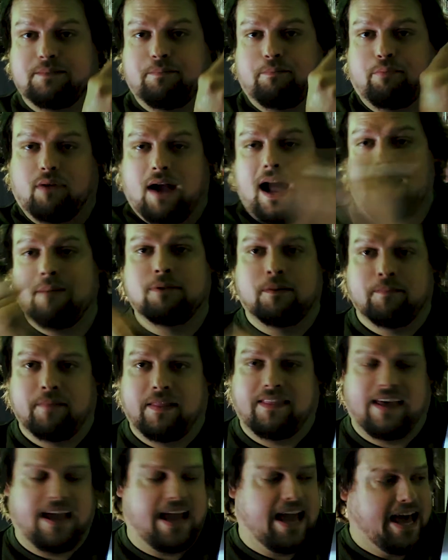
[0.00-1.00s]
problem
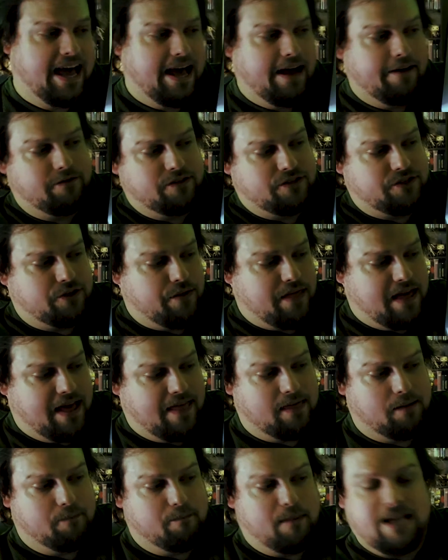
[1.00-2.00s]
that they have so
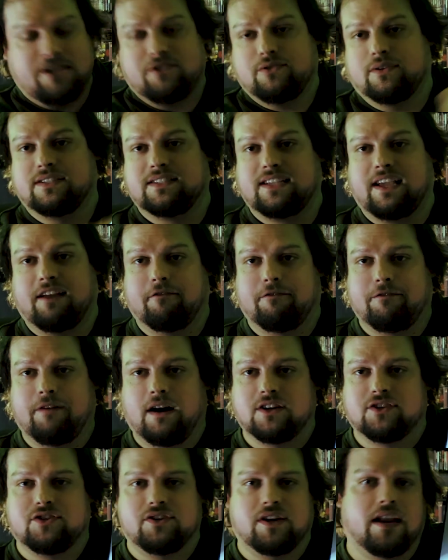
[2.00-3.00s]
that the matrix can
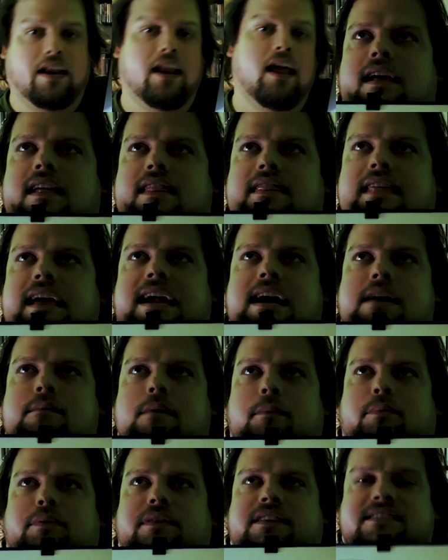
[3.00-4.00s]
function, they come
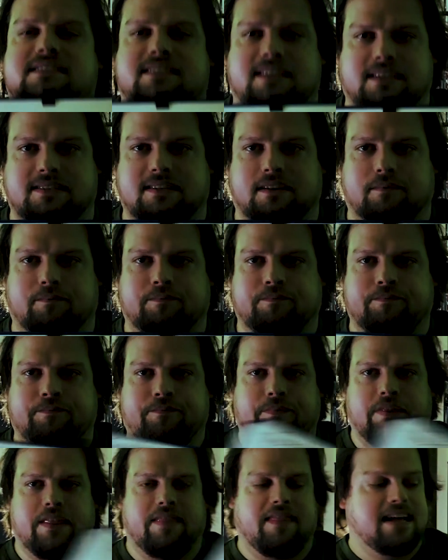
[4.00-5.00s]
up with a system.
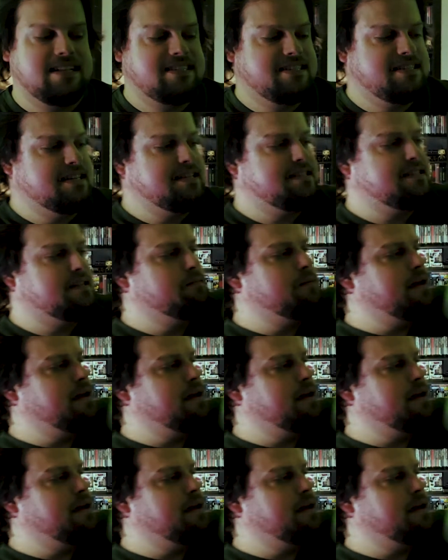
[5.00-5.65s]
And that system